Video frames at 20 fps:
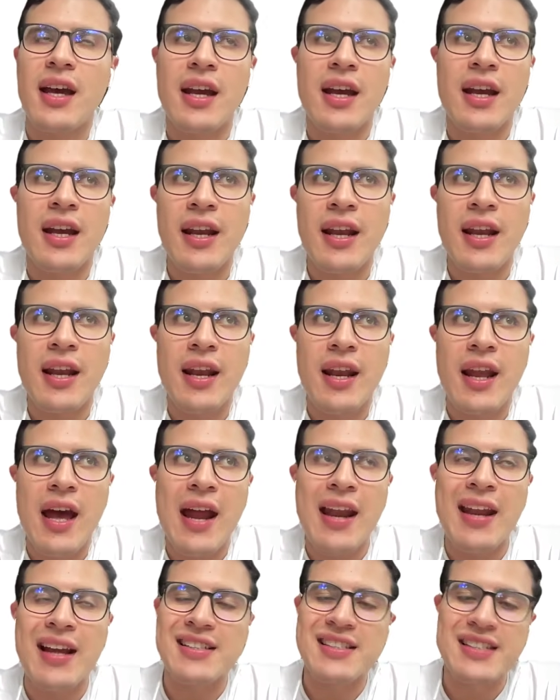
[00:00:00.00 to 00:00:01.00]
in
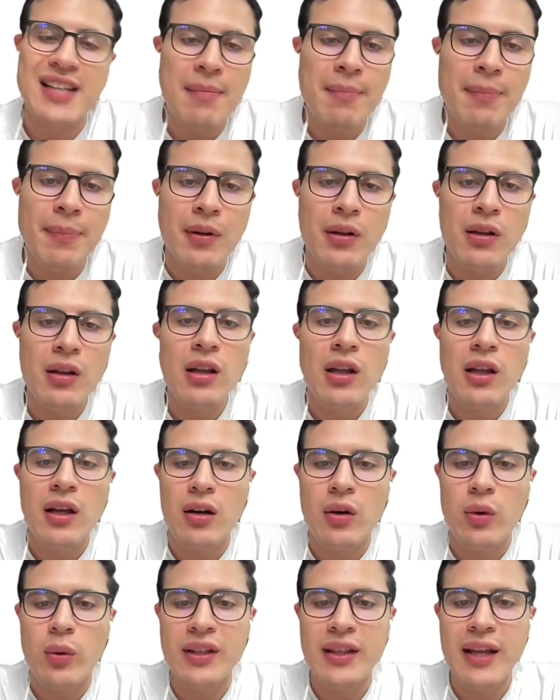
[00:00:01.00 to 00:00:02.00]
an example
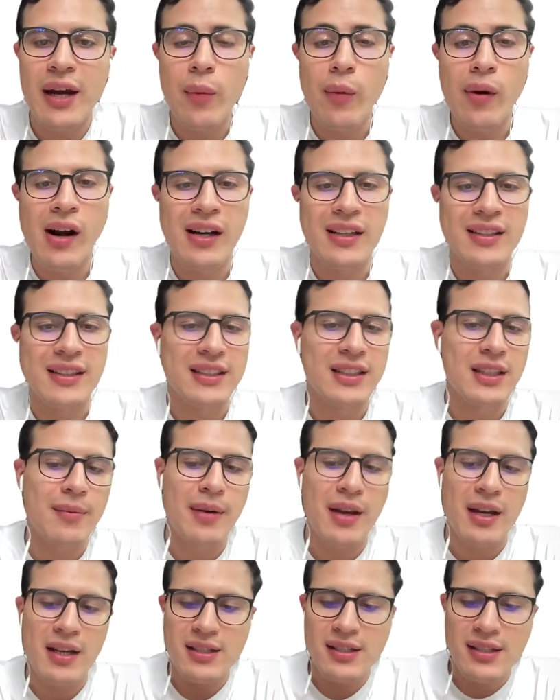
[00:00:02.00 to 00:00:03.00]
with a word
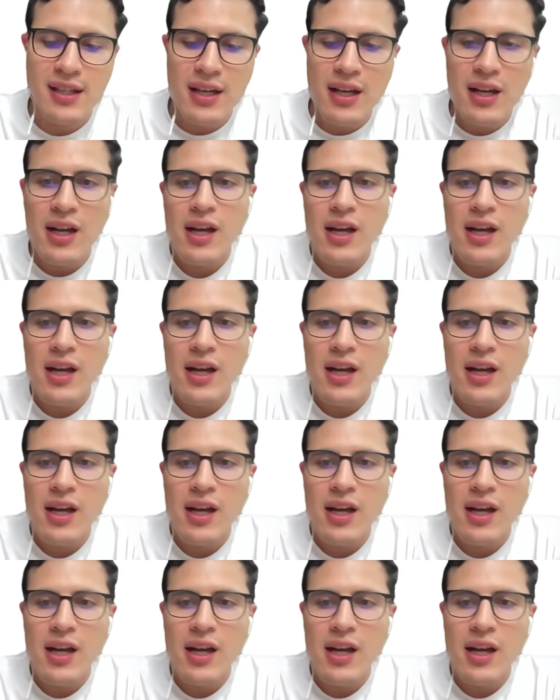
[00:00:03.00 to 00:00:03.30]
database.